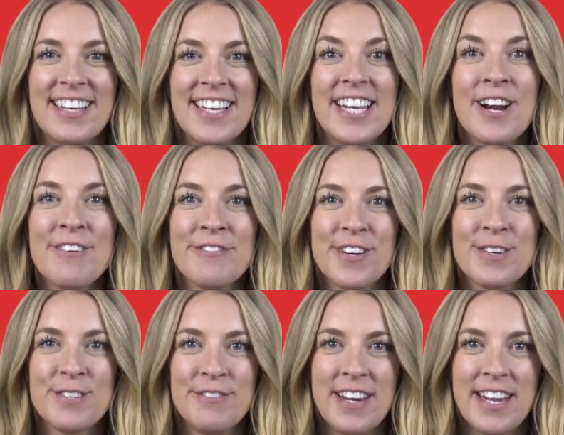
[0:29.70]
In our
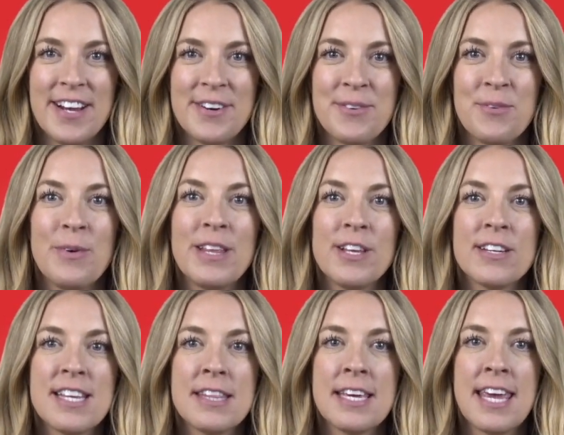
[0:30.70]
first video, we
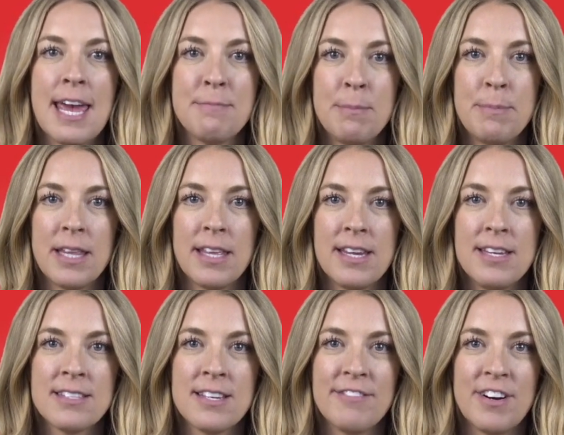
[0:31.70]
looked at the
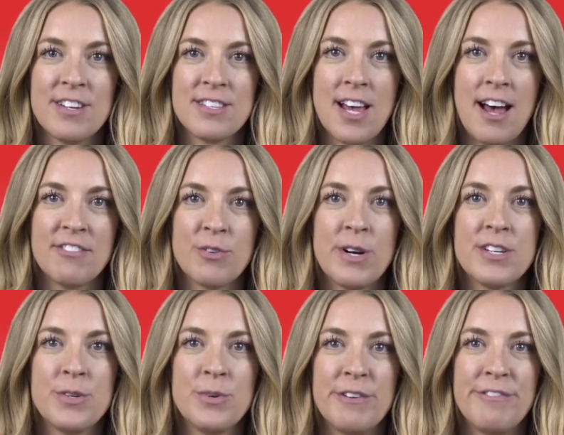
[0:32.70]
capabilities of our software
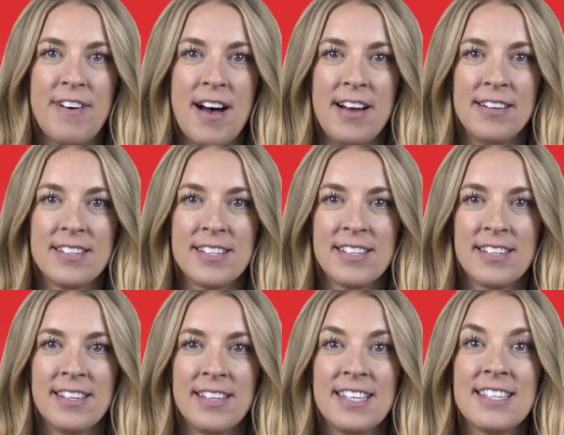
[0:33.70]
tool Fond.
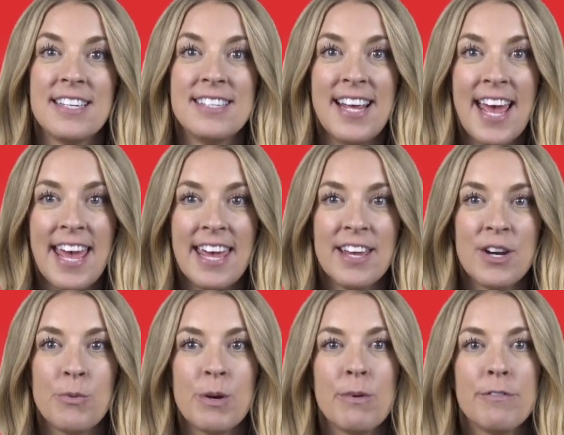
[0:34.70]

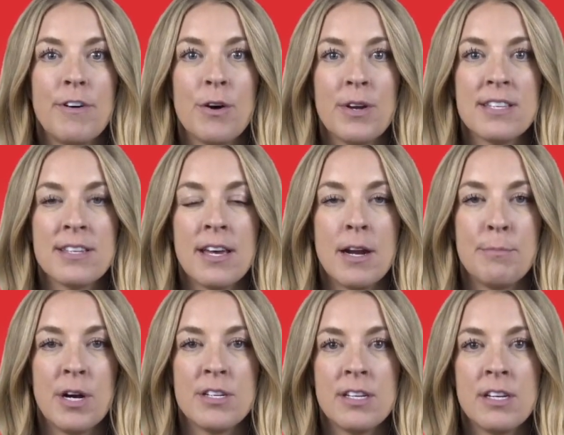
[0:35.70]
Today, we will focus on a
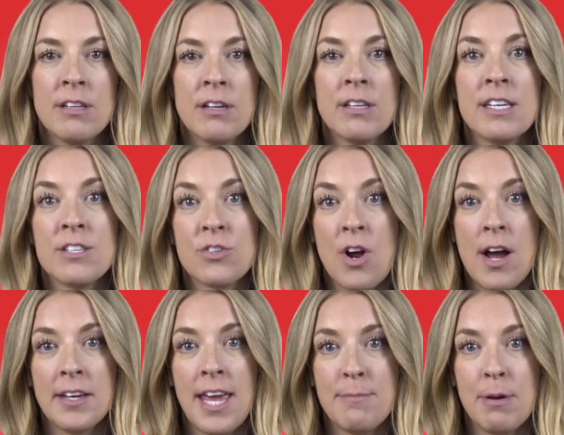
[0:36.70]
particularly
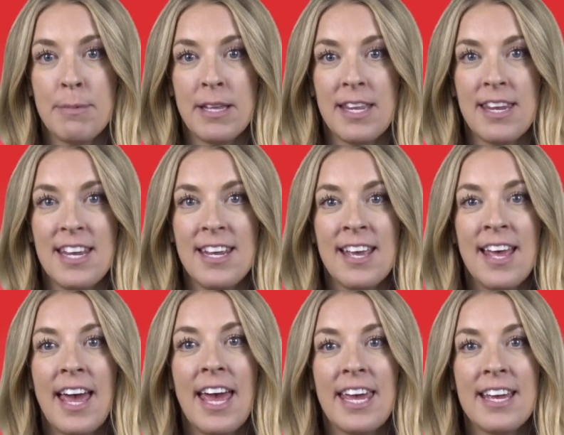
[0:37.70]
strong
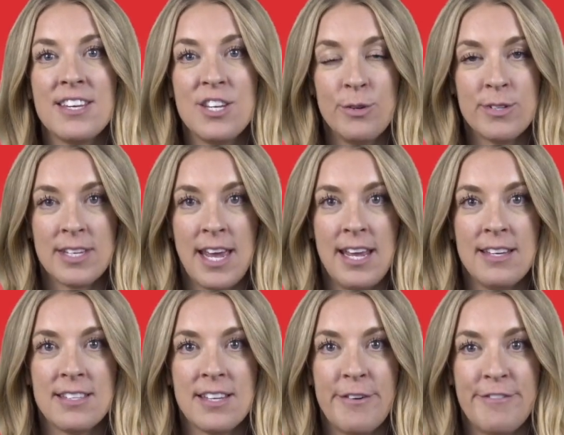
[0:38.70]
capability and use
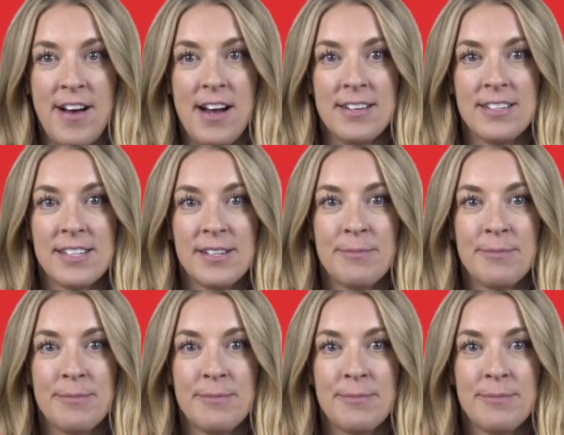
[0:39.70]
case of Fond.